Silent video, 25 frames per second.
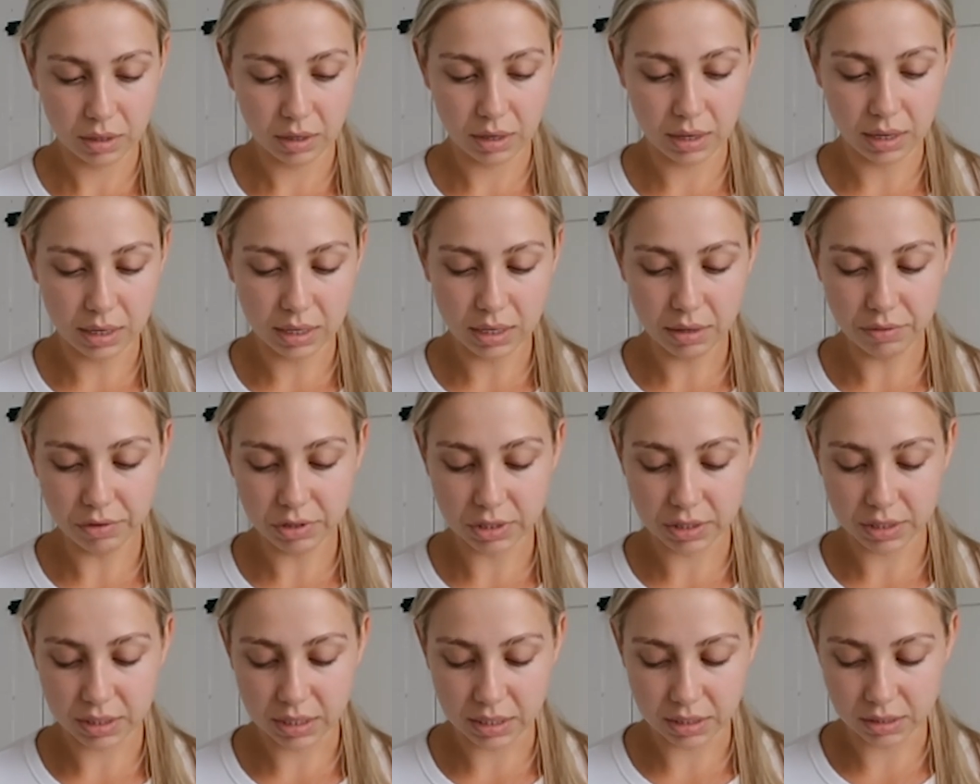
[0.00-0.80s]
I can't
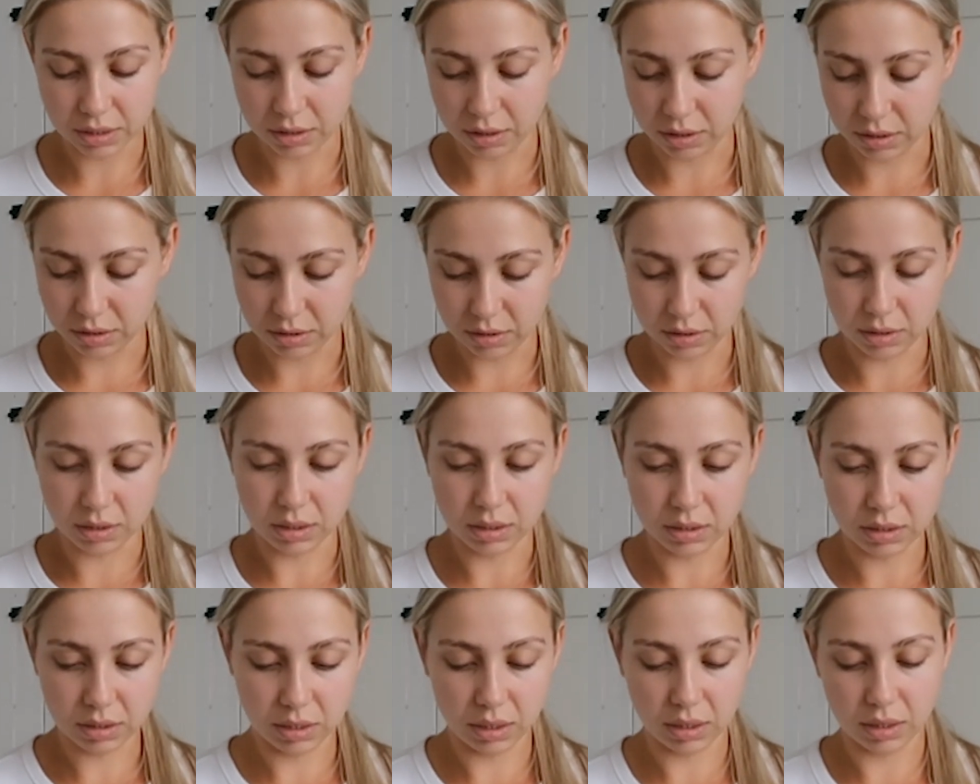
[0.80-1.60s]
even see a size on
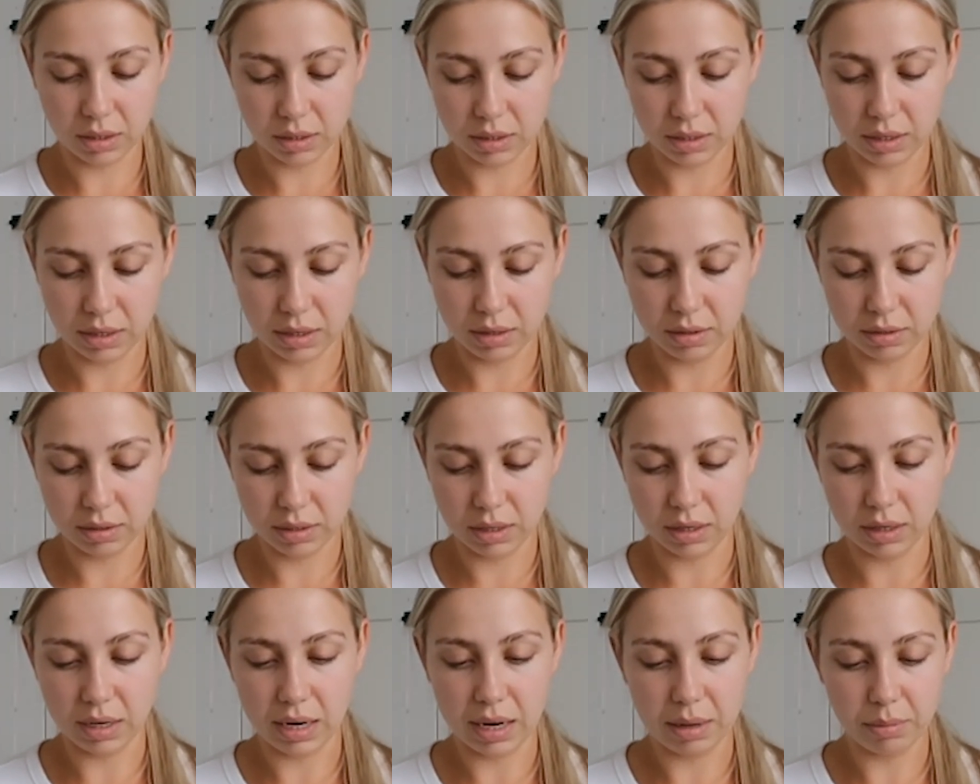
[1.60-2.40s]
this. Like they,
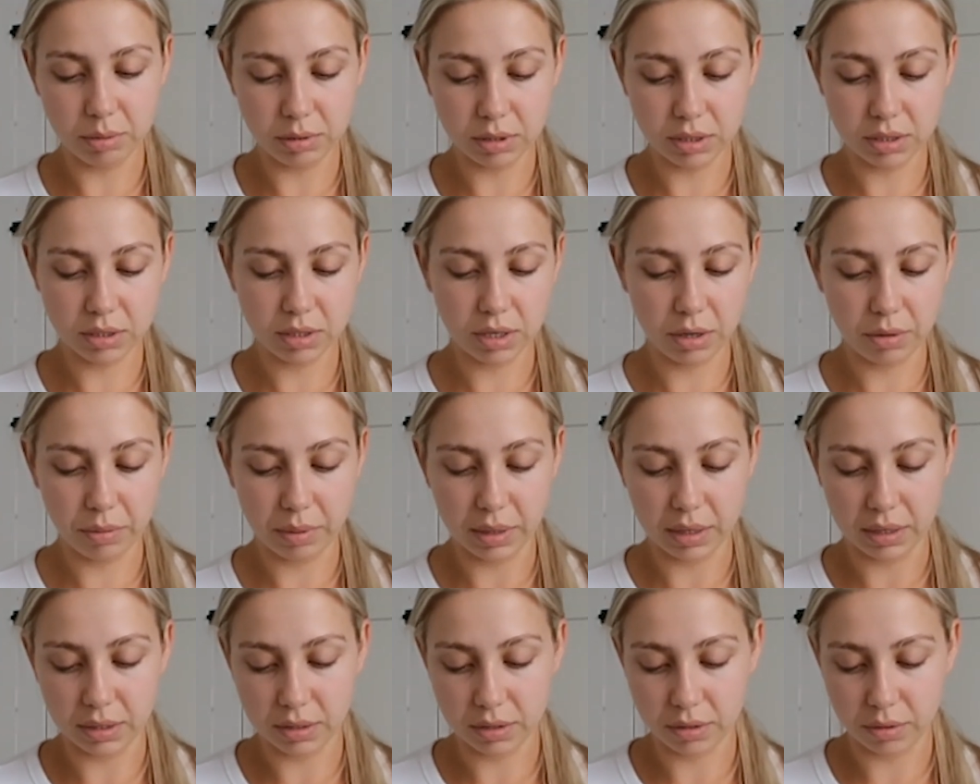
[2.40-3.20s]
their labels are so
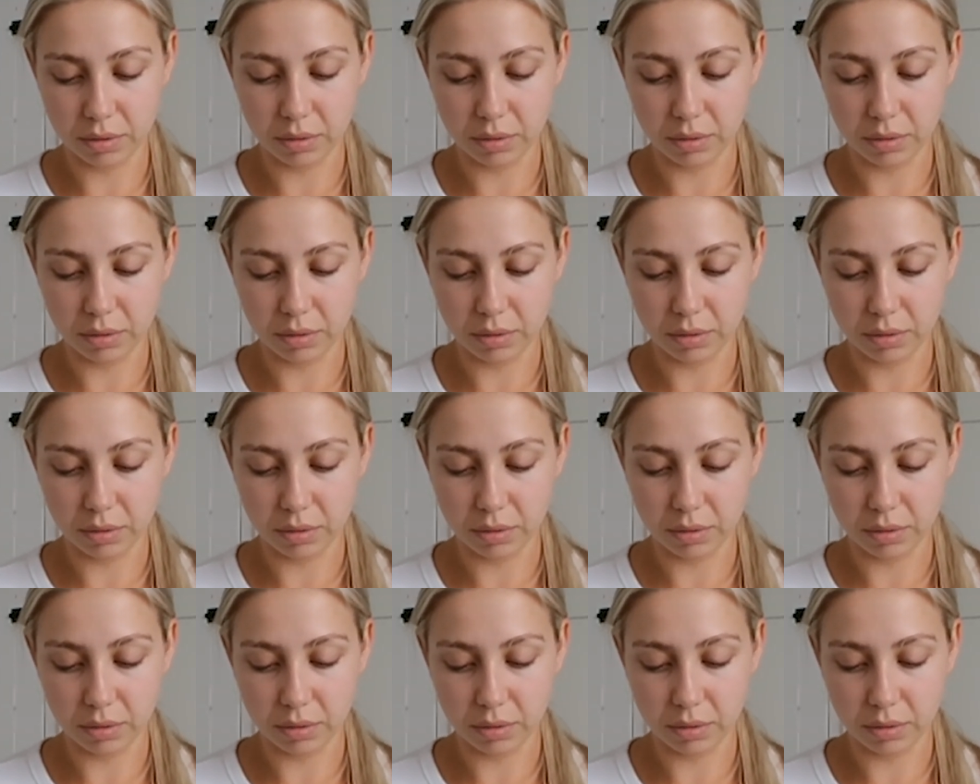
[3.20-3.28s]
weird.